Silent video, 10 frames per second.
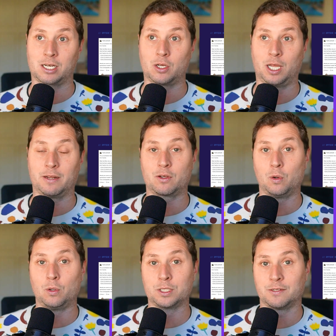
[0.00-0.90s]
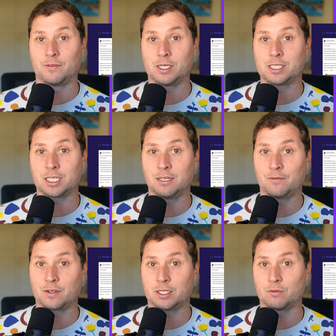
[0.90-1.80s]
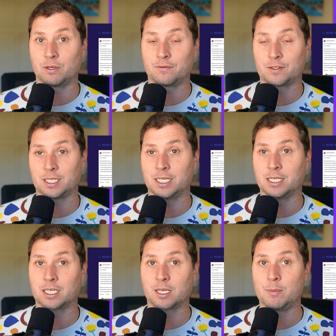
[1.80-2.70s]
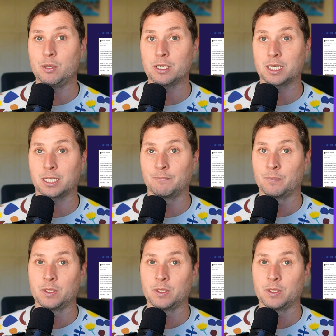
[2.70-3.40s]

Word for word: kind of caused a very significant rift in the community